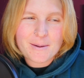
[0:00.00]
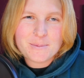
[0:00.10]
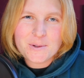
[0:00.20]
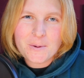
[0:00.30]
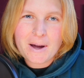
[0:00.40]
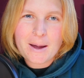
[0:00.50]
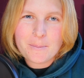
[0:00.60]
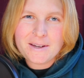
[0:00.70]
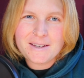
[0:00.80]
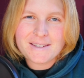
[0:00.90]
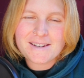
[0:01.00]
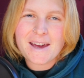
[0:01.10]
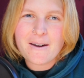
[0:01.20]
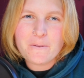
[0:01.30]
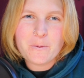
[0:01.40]
I'm so happy to
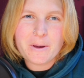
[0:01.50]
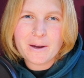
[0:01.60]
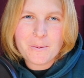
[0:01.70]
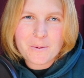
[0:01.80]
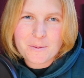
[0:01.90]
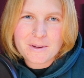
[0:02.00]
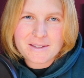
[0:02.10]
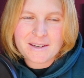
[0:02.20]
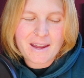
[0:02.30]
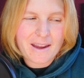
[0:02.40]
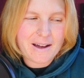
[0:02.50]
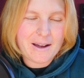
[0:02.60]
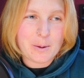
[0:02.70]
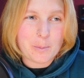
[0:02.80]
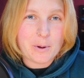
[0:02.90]
have you here with me today.
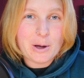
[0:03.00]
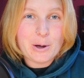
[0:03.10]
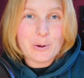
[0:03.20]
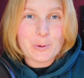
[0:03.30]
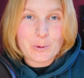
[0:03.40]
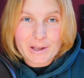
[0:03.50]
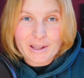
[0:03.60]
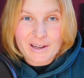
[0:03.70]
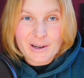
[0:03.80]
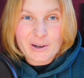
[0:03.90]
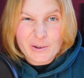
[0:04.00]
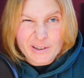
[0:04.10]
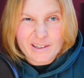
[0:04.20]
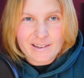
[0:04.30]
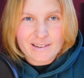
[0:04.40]
I am really,
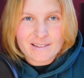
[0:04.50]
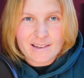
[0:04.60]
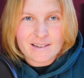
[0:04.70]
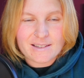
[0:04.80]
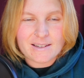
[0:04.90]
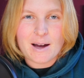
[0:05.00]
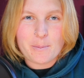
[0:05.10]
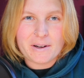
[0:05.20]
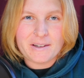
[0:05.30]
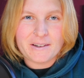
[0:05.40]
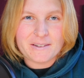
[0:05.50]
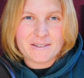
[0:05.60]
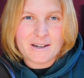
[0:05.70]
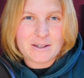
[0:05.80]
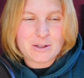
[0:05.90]
really excited to hop on here and
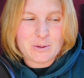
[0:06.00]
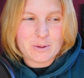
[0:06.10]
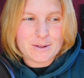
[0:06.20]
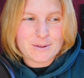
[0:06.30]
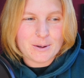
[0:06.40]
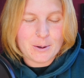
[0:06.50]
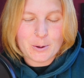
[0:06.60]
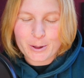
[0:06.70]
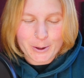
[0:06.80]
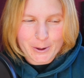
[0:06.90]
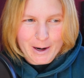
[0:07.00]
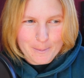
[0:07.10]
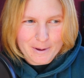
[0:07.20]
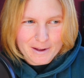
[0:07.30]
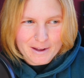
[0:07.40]
talk to you because, holy crap,